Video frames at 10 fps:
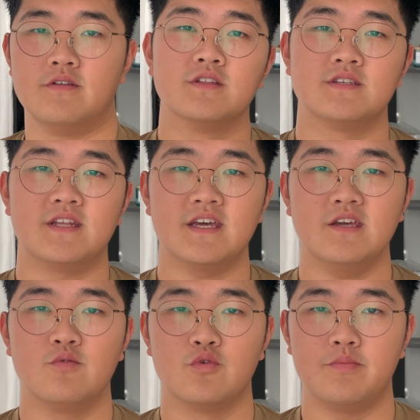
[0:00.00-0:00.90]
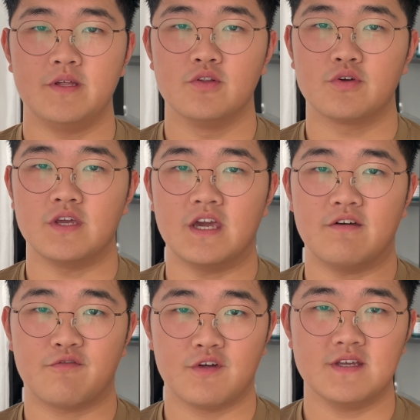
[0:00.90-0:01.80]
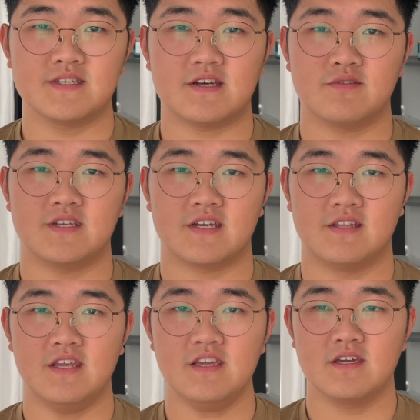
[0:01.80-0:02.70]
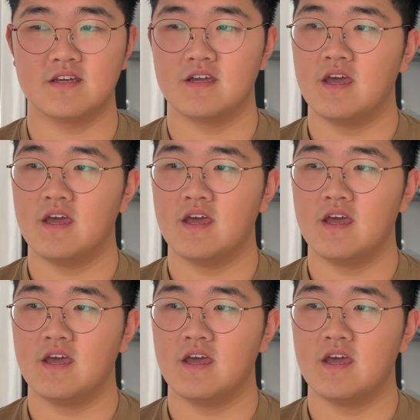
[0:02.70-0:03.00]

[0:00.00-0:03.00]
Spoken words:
Today, we'll be looking at freestyle technique